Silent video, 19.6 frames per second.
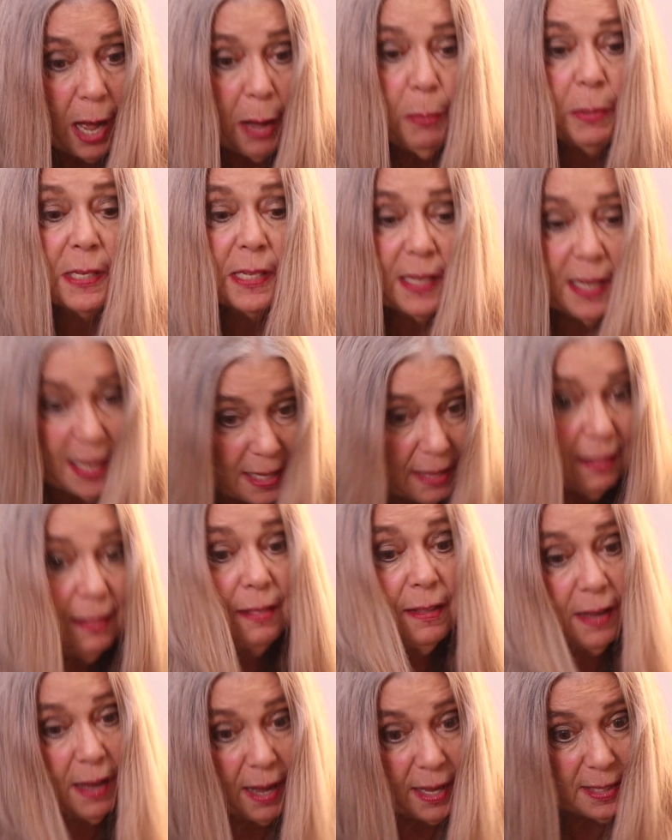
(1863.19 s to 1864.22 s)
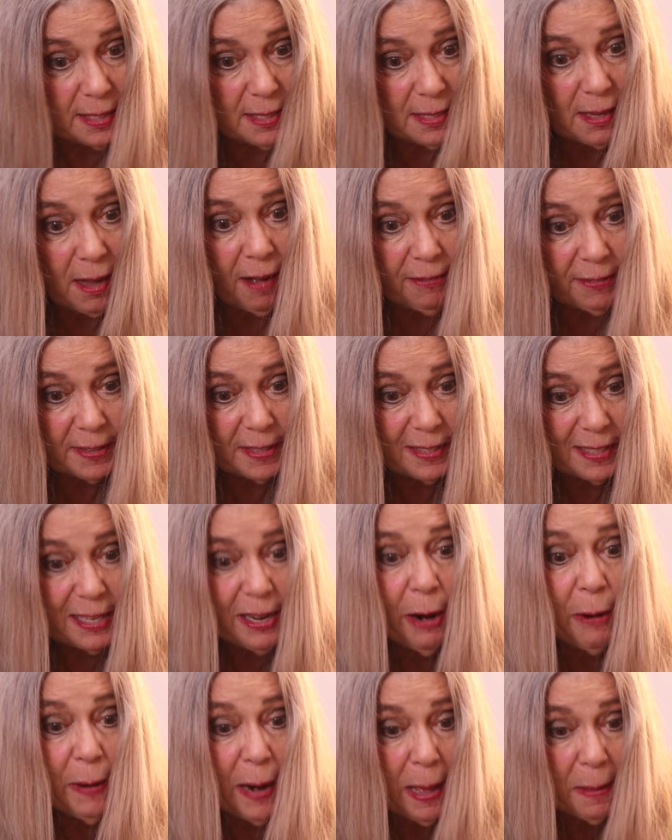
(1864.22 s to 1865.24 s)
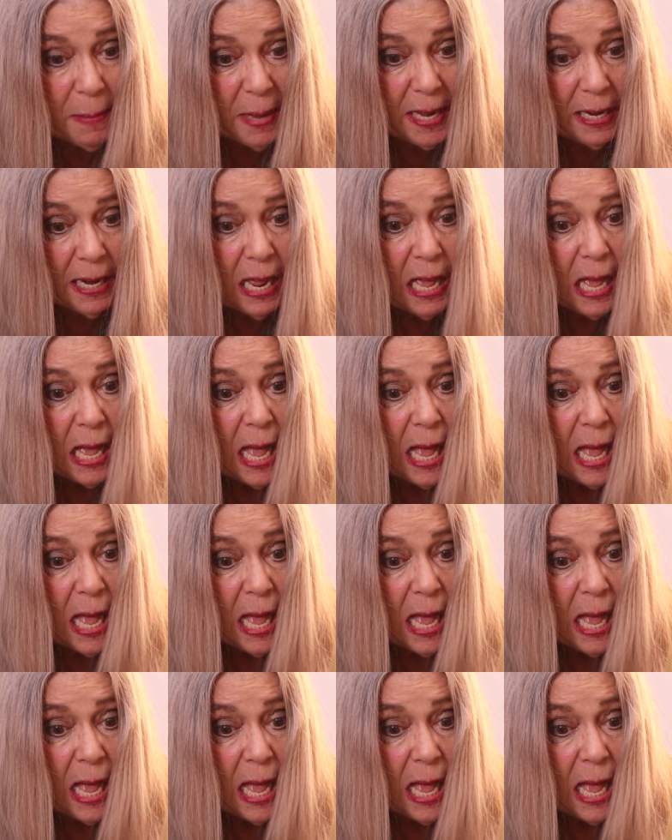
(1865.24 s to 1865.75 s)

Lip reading: I was in the guidance office, you know what I mean?